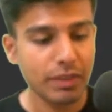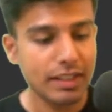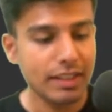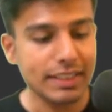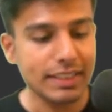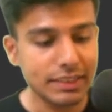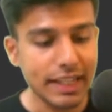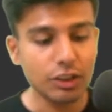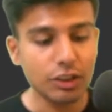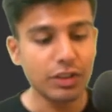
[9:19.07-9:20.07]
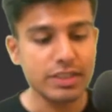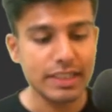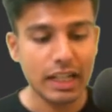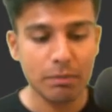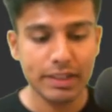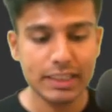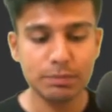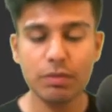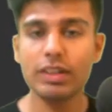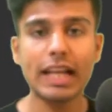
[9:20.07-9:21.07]
Let's take the first element as
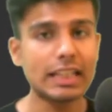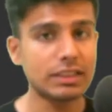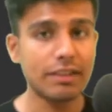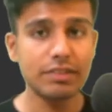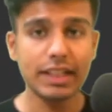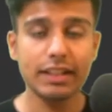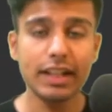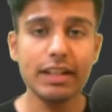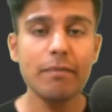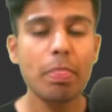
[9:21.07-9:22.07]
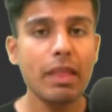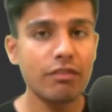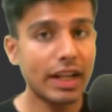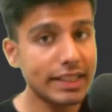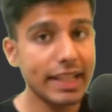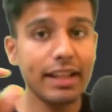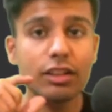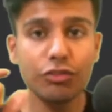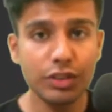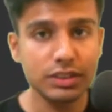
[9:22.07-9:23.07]
pivot. As I've declared, we are taking the
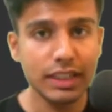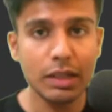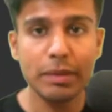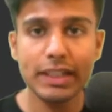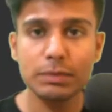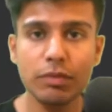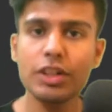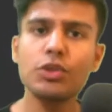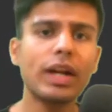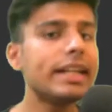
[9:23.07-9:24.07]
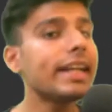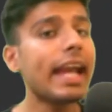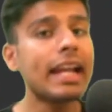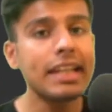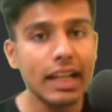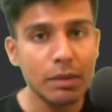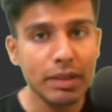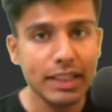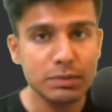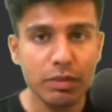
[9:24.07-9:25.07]
first element as pivot. You can take any
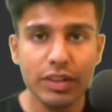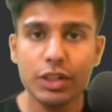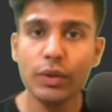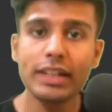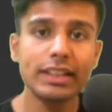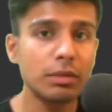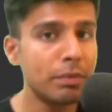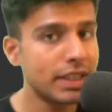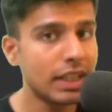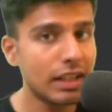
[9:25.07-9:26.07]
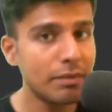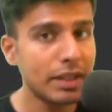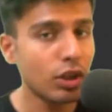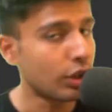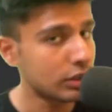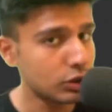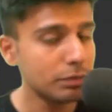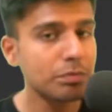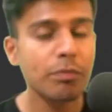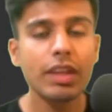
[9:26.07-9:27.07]
element as pivot. You can take the middle element also,
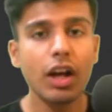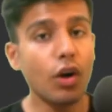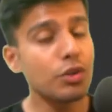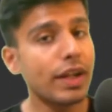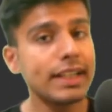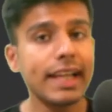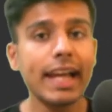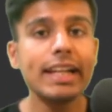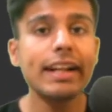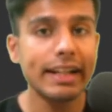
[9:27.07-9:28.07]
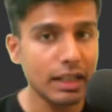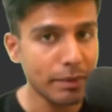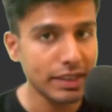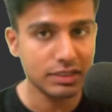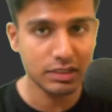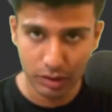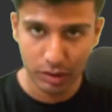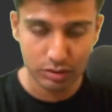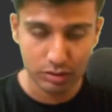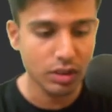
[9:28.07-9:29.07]
or you can take any randomized number
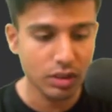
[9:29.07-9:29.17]
also.